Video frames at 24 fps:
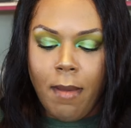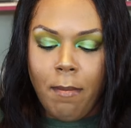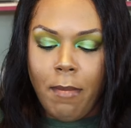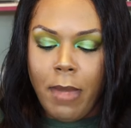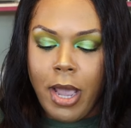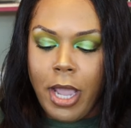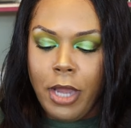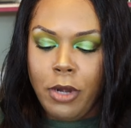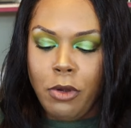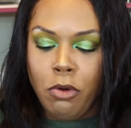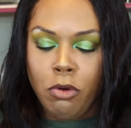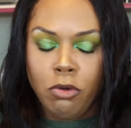
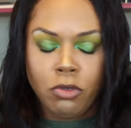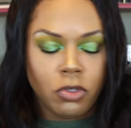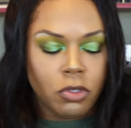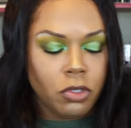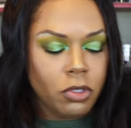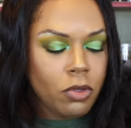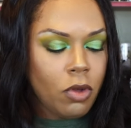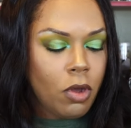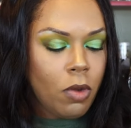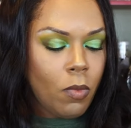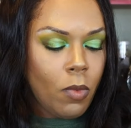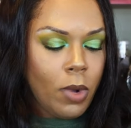my
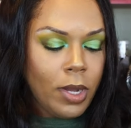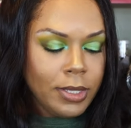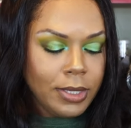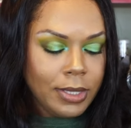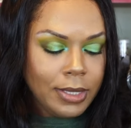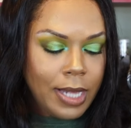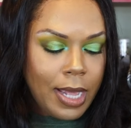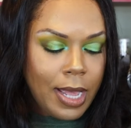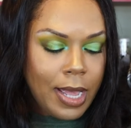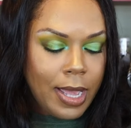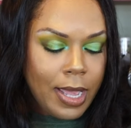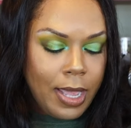neutrals on one
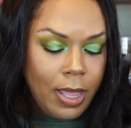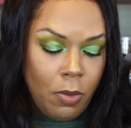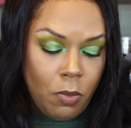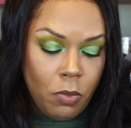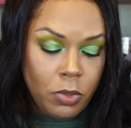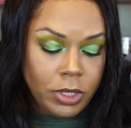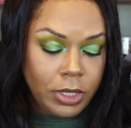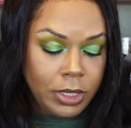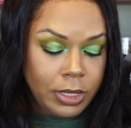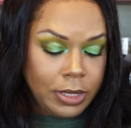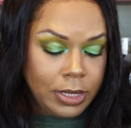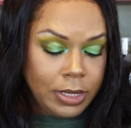side,
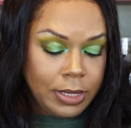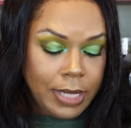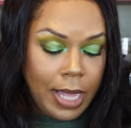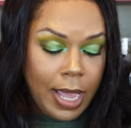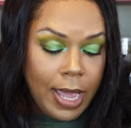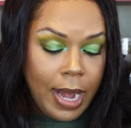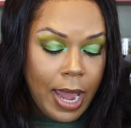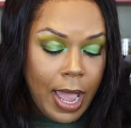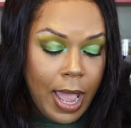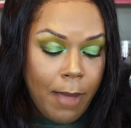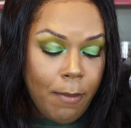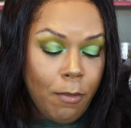which is the
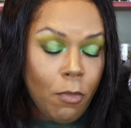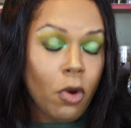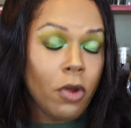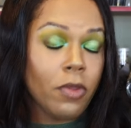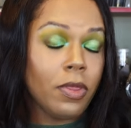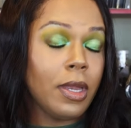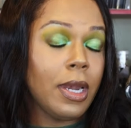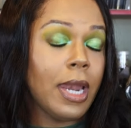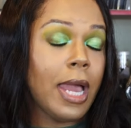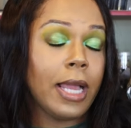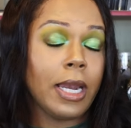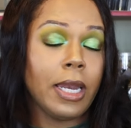side I'm more
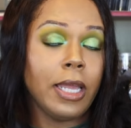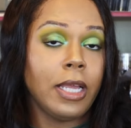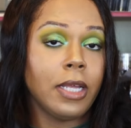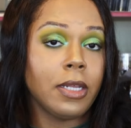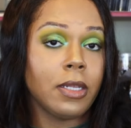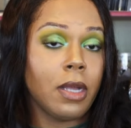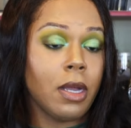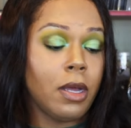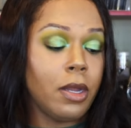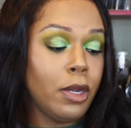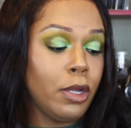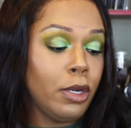than likely
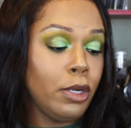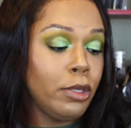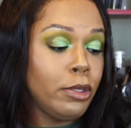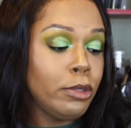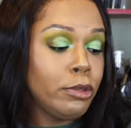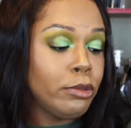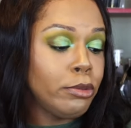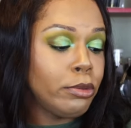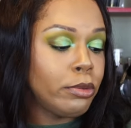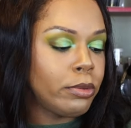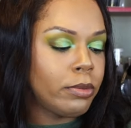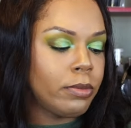gonna
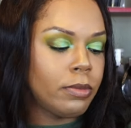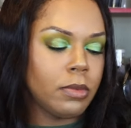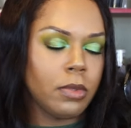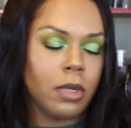lose,